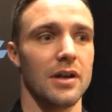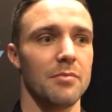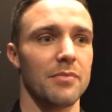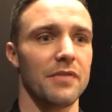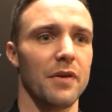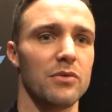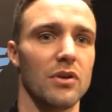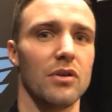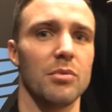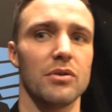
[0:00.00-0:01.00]
I
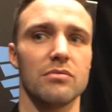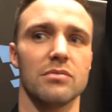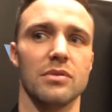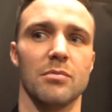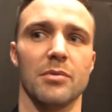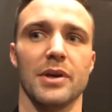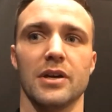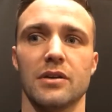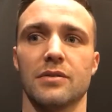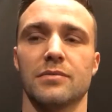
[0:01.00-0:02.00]
found out about
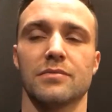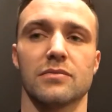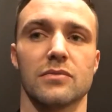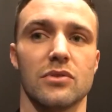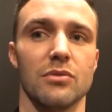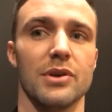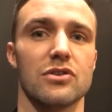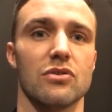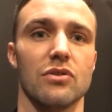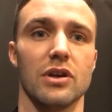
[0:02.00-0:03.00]
maybe 2
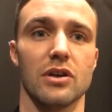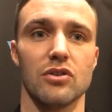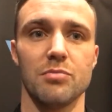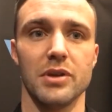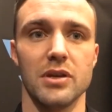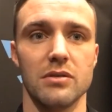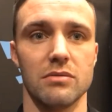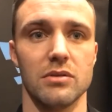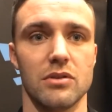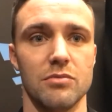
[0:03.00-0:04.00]
weeks ago that it could
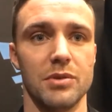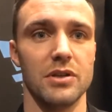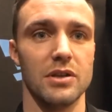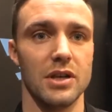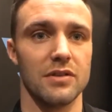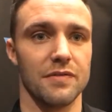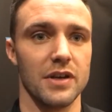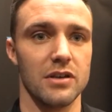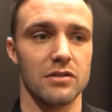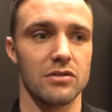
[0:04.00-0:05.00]
be the next
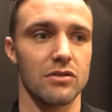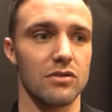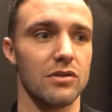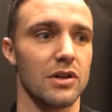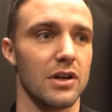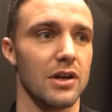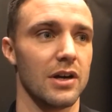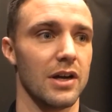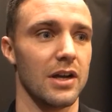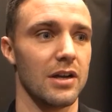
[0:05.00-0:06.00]
fight. So
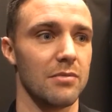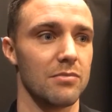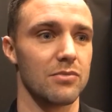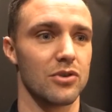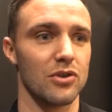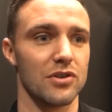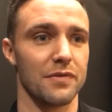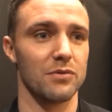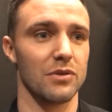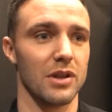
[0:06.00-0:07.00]
as soon as I
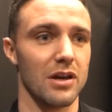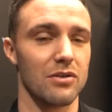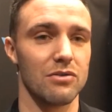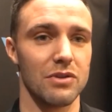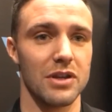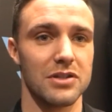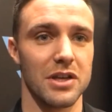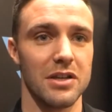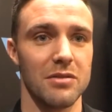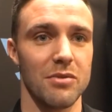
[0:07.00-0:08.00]
found out that, I got really
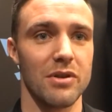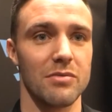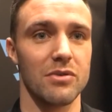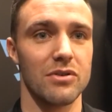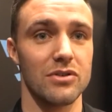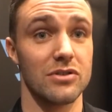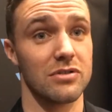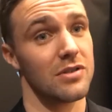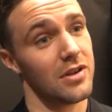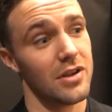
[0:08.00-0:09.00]
excited about it
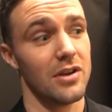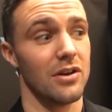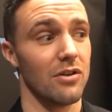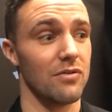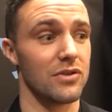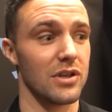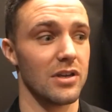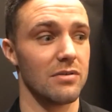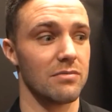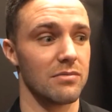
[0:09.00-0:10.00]
because
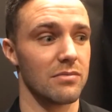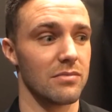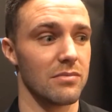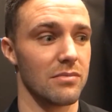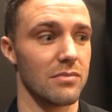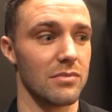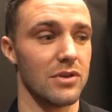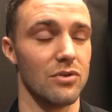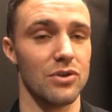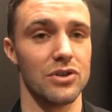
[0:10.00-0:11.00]
obviously,
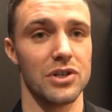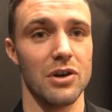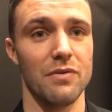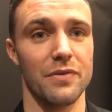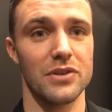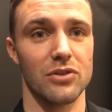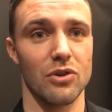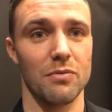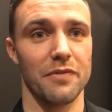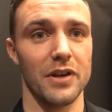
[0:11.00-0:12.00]
you know yourself, he's a
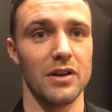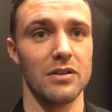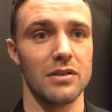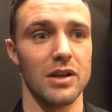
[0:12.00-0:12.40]
top fighter.